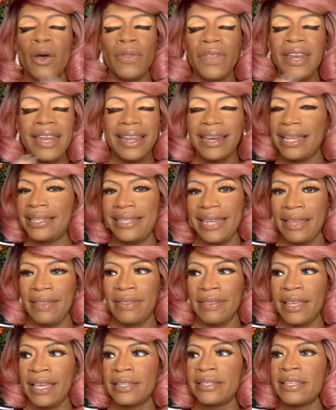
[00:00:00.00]
I know they didn't
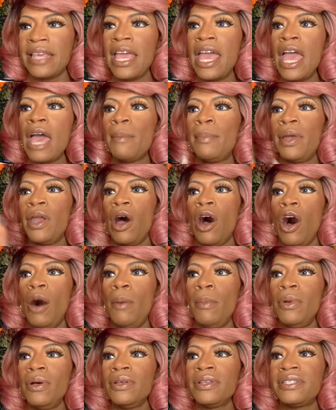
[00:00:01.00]
intend this, but
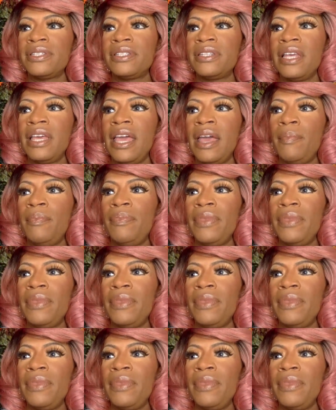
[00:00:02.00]
almost